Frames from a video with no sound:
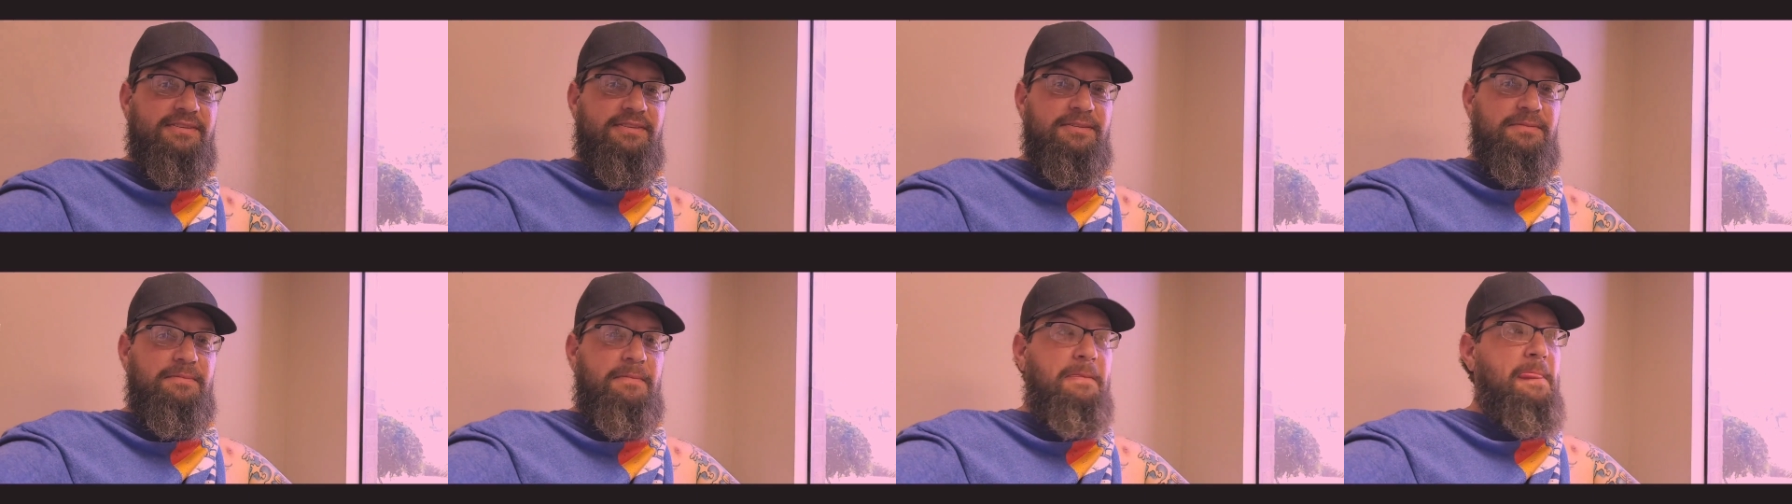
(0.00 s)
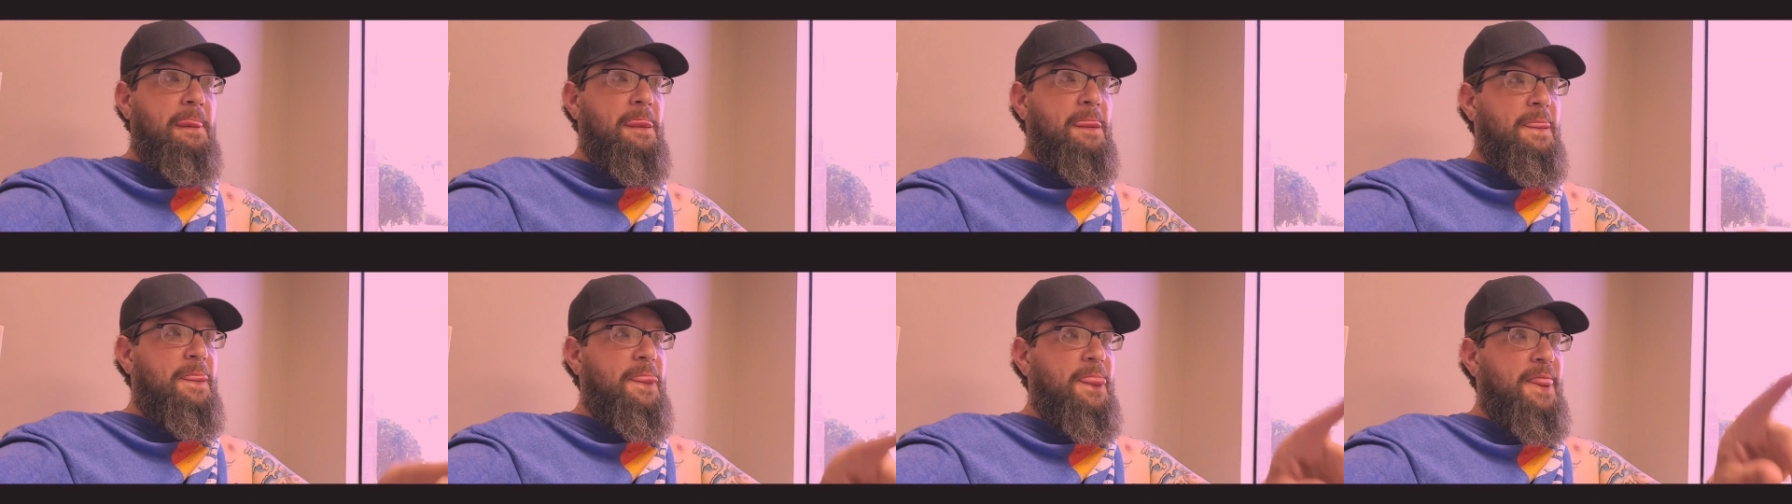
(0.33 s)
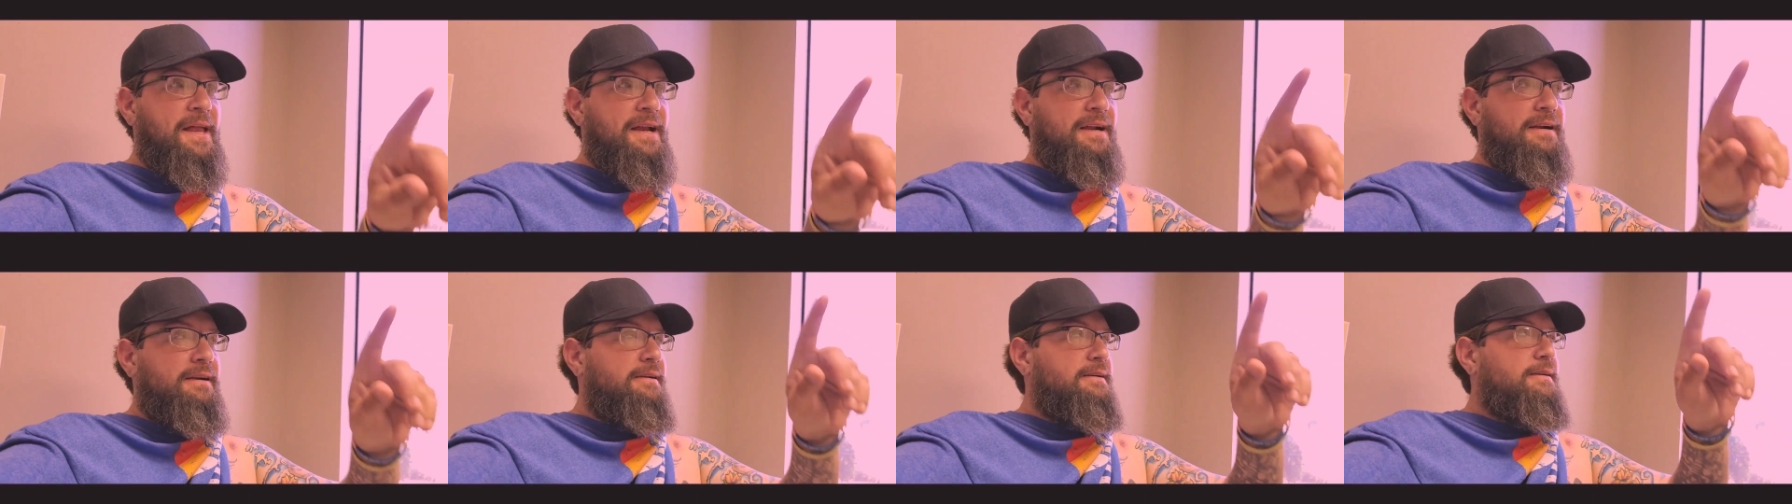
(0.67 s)
and
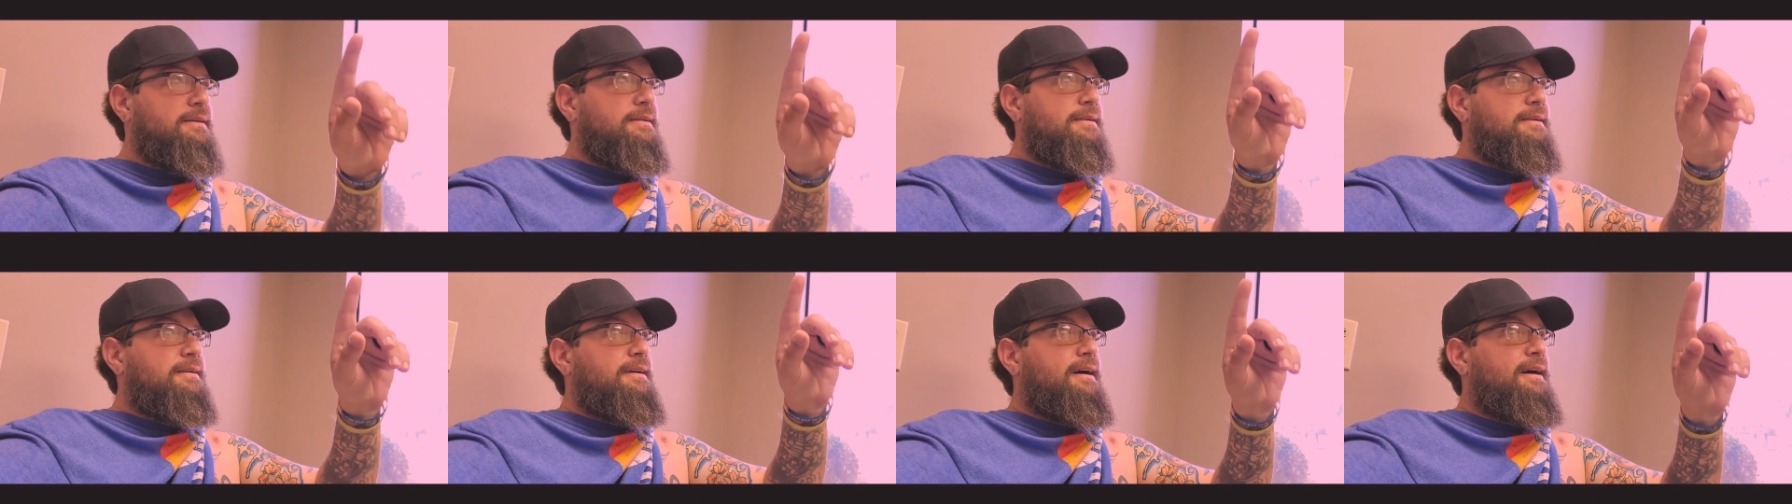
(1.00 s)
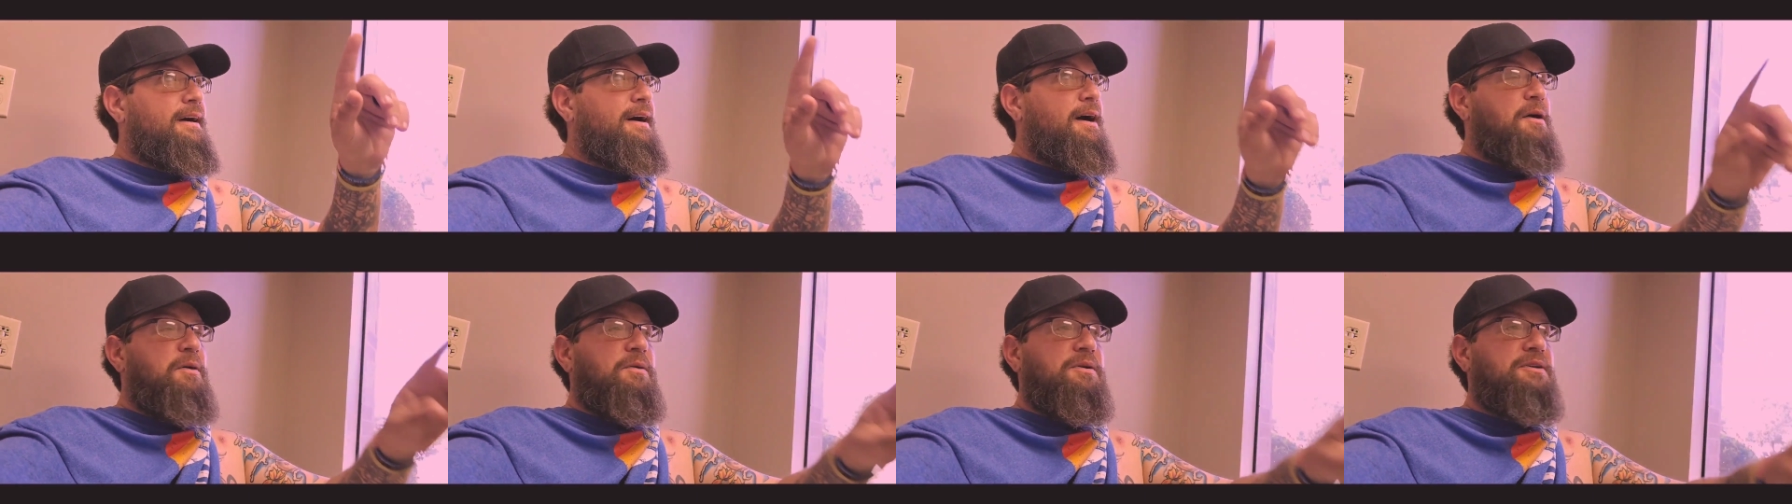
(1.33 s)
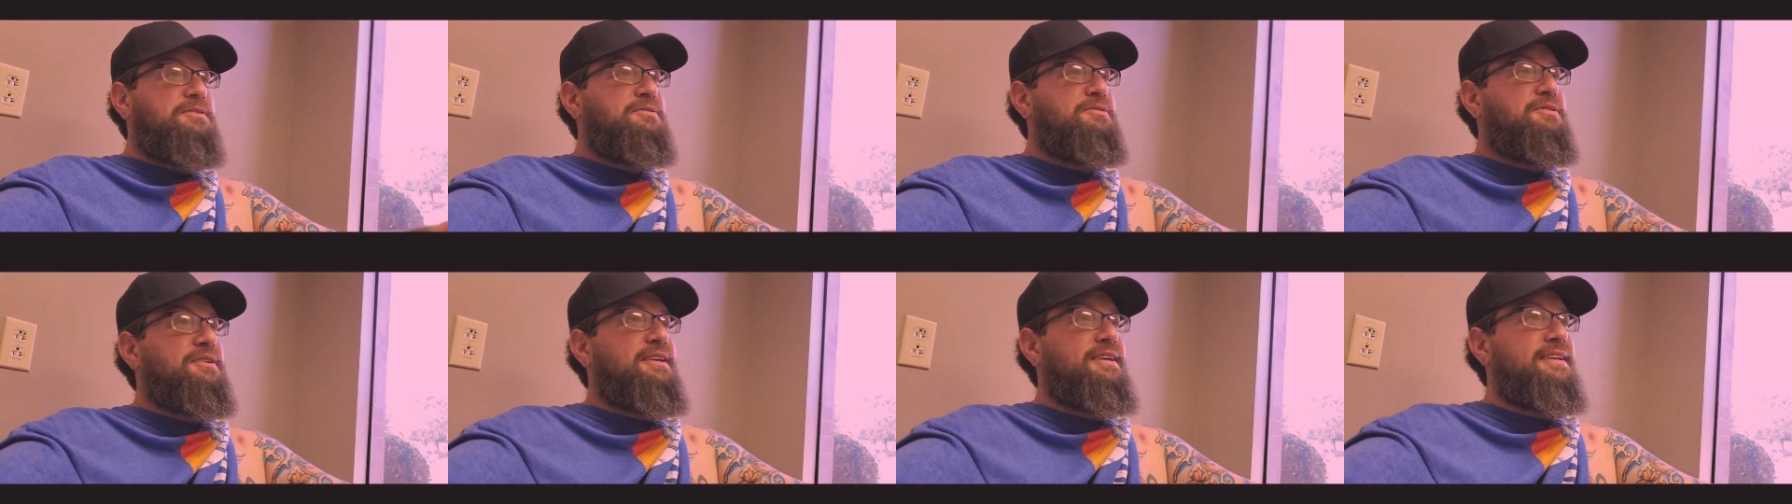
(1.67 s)
I
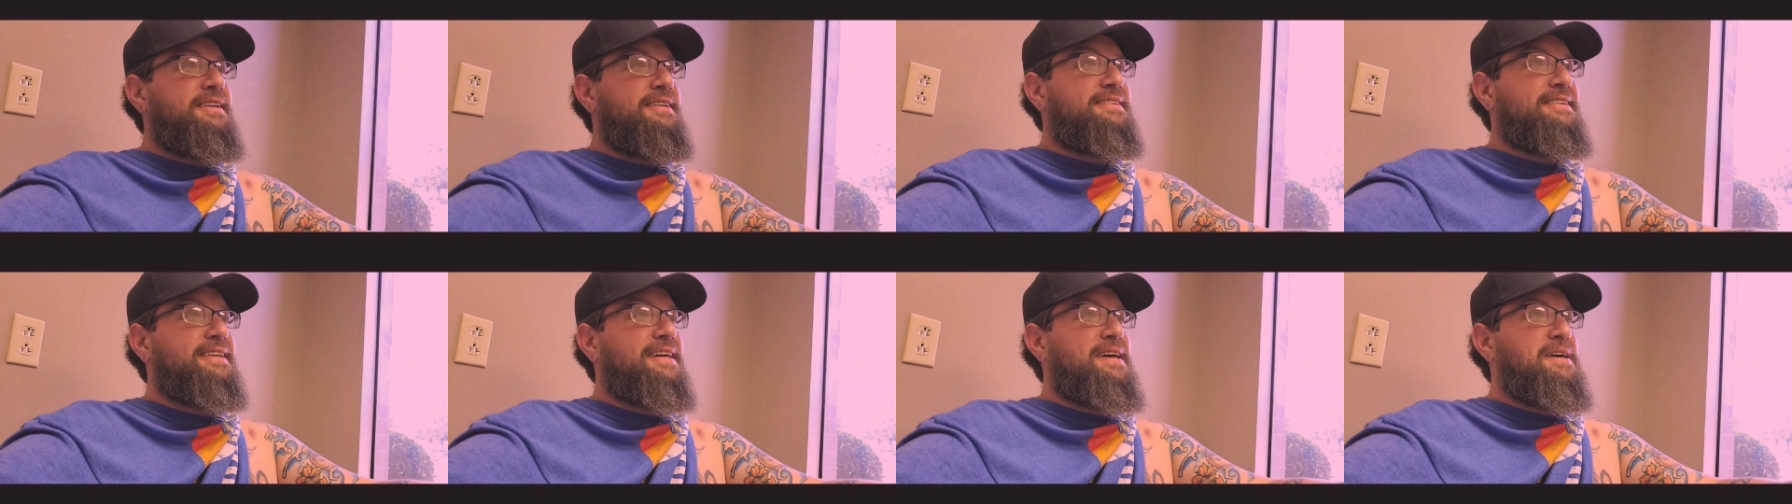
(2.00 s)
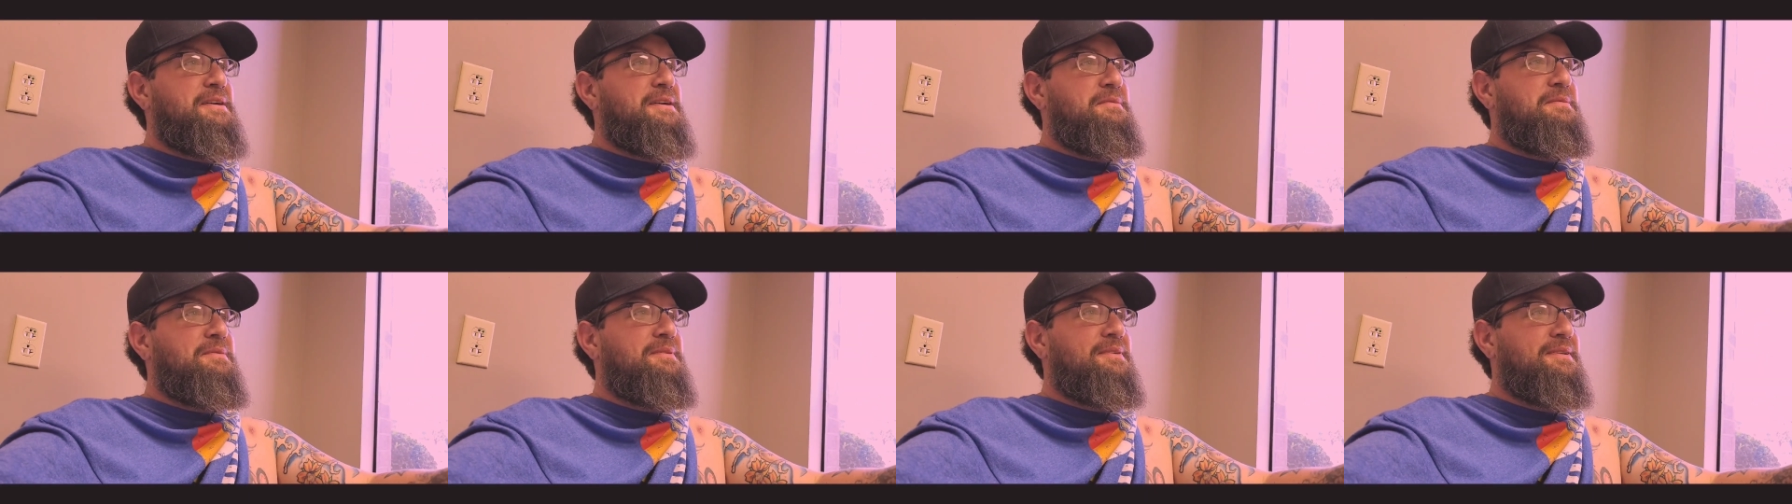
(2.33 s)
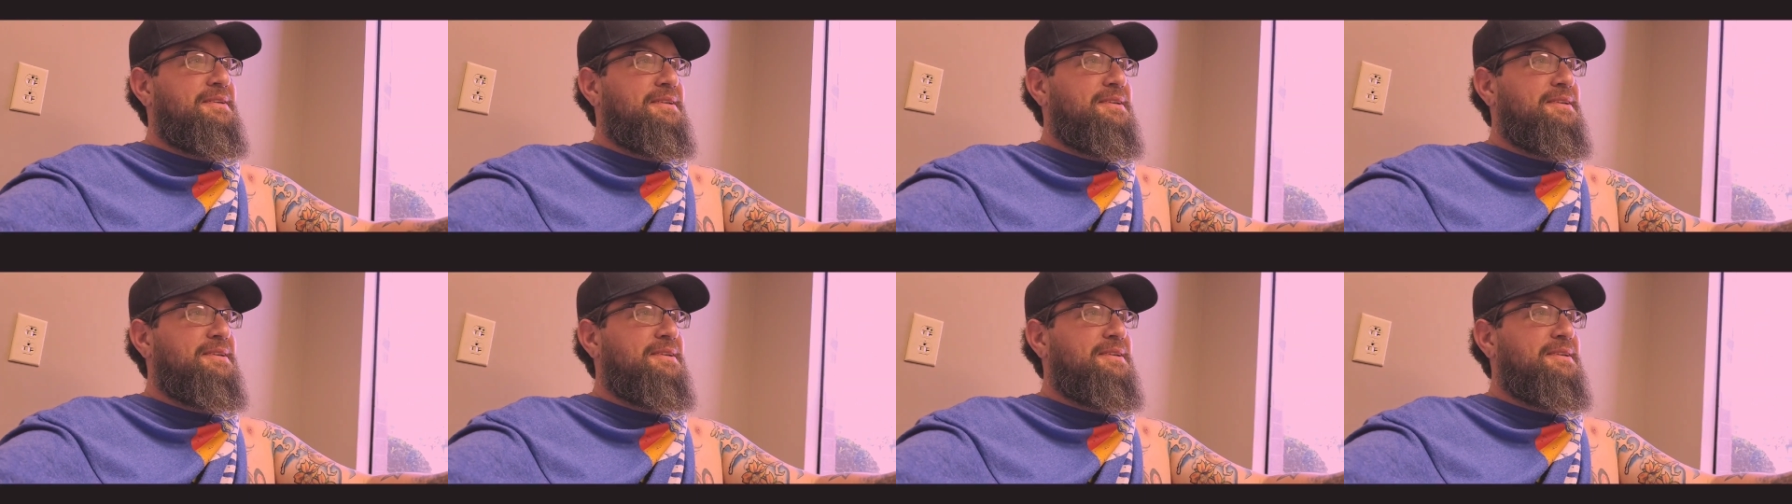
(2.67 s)
always forget his name.